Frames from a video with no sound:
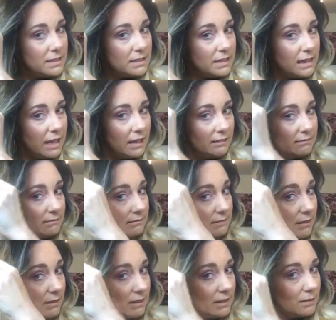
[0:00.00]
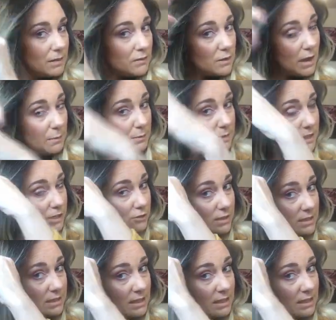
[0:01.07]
Yeah, I think if you're ambidextrous,